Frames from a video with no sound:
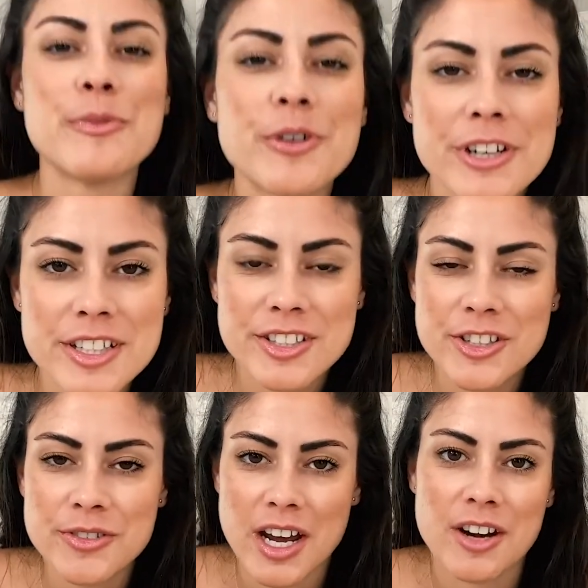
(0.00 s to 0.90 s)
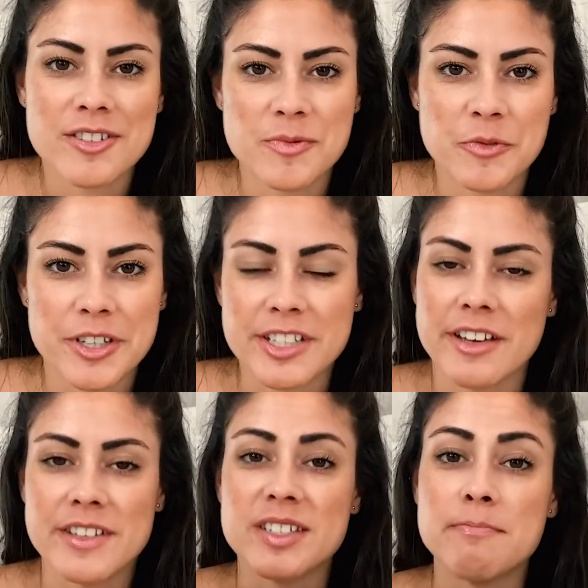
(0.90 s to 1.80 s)
I'm going to do now is I'm going to
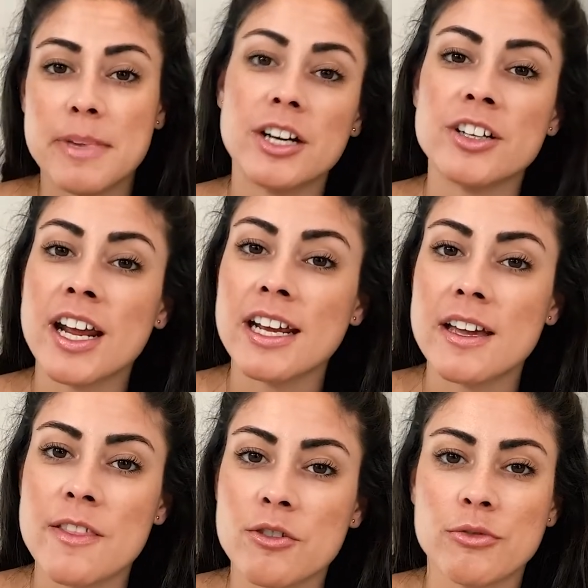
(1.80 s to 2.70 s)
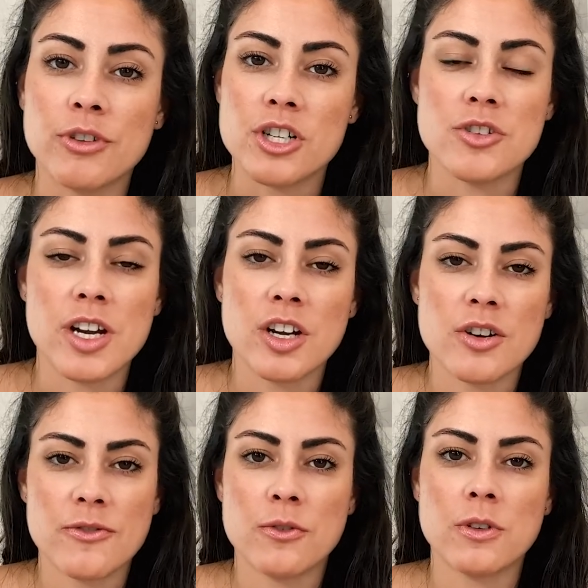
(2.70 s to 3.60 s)
let this marinate in the
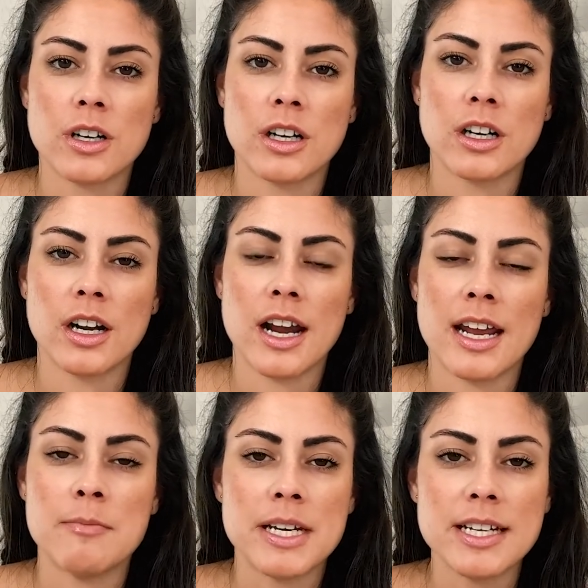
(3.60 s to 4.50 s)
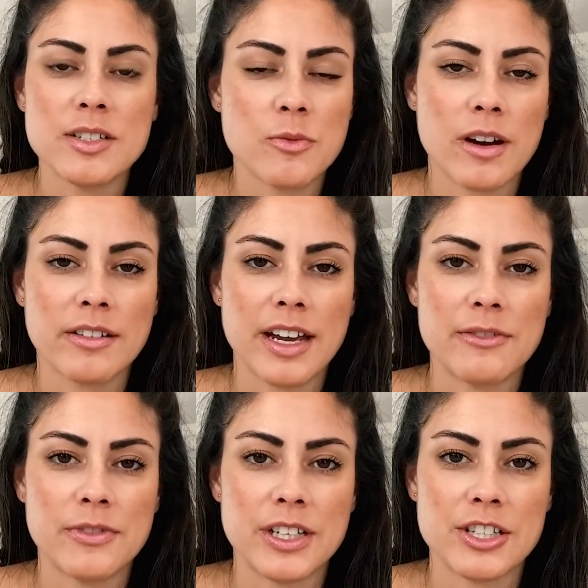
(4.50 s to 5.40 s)
refrigerator for a bit while I
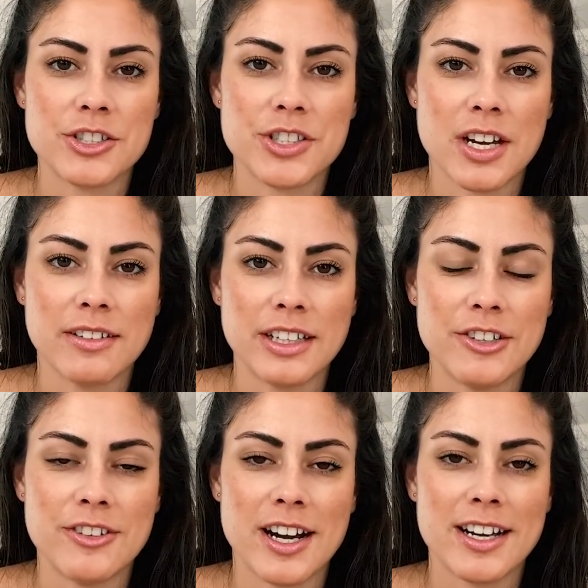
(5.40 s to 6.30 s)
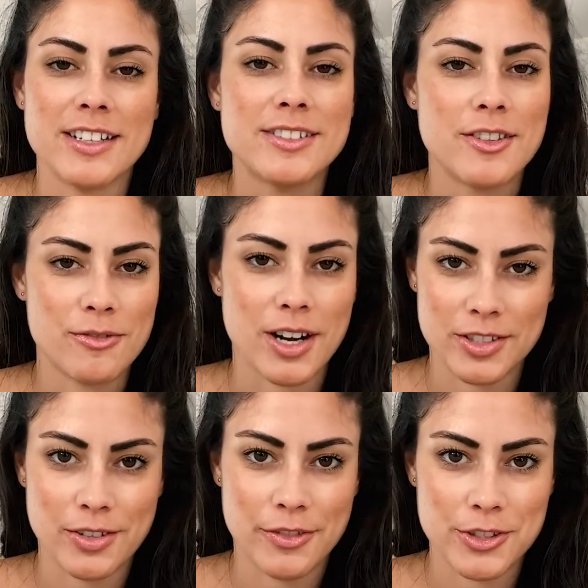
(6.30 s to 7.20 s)
finish telling you guys the
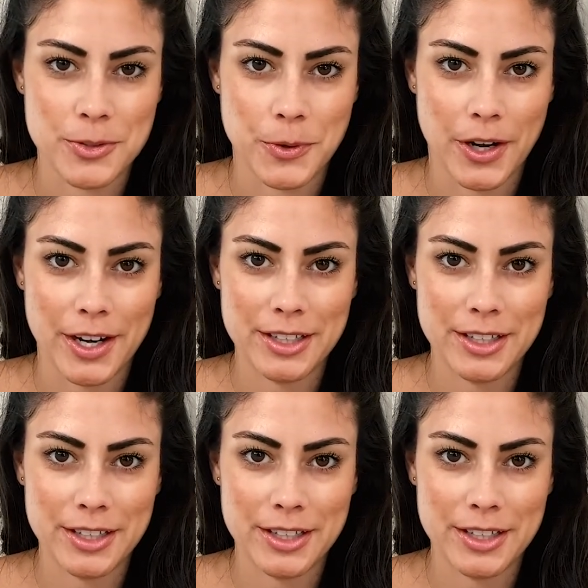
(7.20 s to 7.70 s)
rest of the story.